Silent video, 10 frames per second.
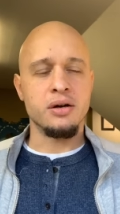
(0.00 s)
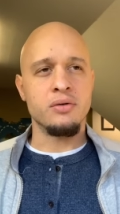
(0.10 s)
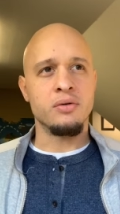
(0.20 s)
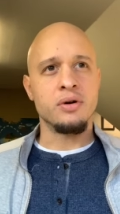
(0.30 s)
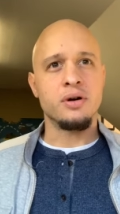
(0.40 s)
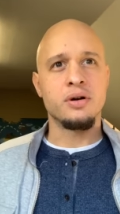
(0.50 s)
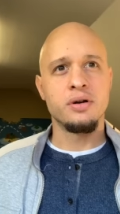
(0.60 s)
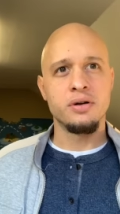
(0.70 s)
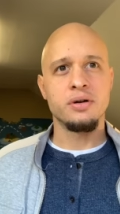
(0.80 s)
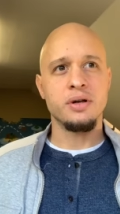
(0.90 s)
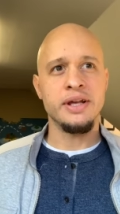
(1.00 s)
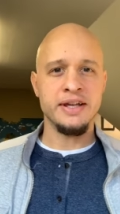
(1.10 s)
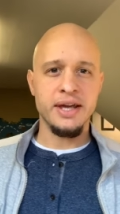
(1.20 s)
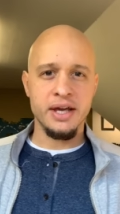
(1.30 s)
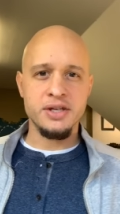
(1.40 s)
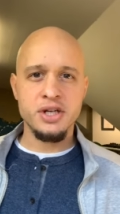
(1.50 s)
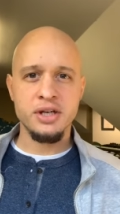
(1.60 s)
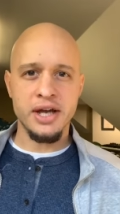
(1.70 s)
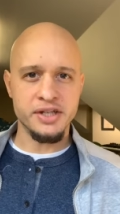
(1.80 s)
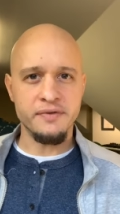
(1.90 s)
Or
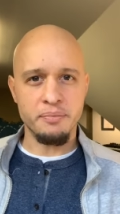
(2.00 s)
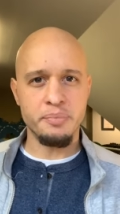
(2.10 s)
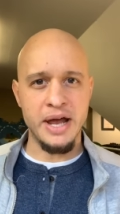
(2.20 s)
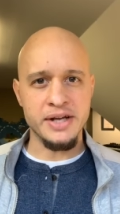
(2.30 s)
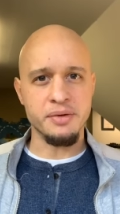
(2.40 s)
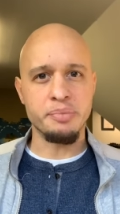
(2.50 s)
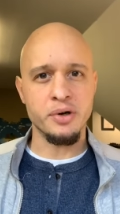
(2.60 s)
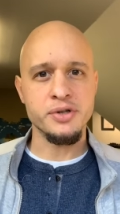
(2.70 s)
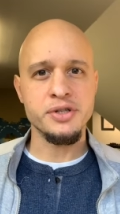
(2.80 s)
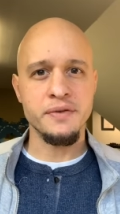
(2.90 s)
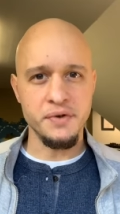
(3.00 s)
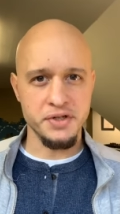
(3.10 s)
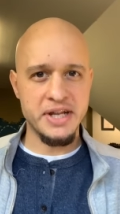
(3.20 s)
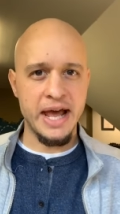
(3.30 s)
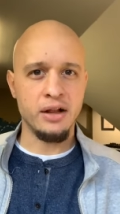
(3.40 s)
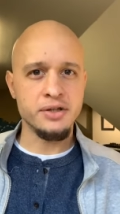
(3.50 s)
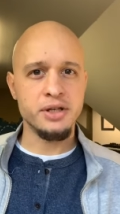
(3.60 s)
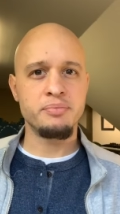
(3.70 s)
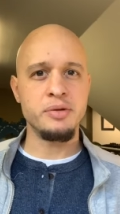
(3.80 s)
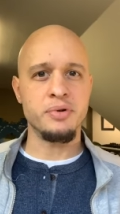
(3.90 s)
engaging as a person, if you're
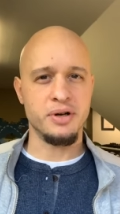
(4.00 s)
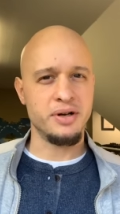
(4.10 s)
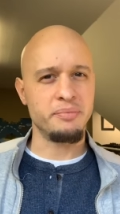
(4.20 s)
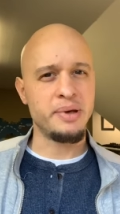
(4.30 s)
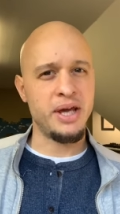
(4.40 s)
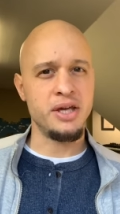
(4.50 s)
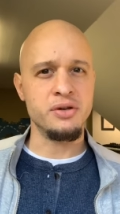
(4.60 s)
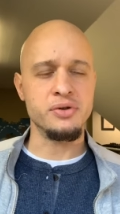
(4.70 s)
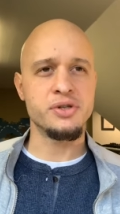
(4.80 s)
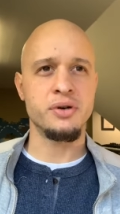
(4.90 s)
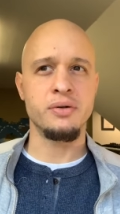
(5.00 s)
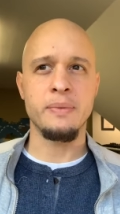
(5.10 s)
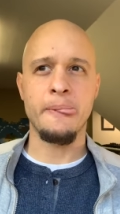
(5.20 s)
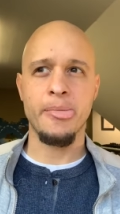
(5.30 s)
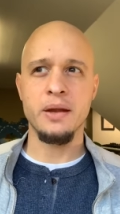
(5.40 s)
talented, people are going to pay you. So